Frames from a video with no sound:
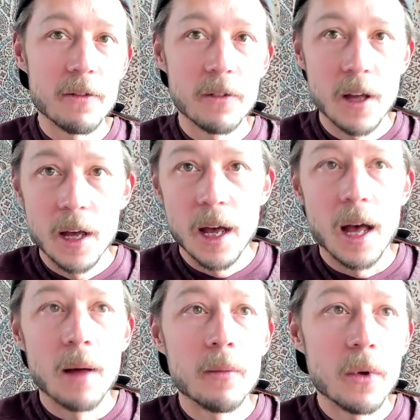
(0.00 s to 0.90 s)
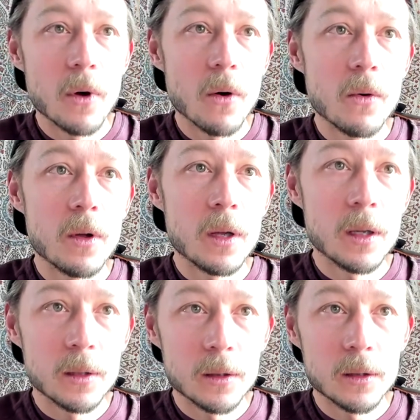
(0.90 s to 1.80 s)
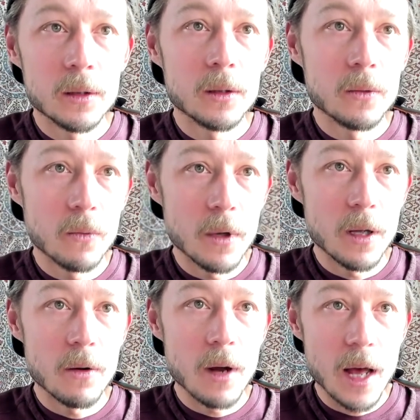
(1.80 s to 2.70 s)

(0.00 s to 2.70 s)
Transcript: I'm going where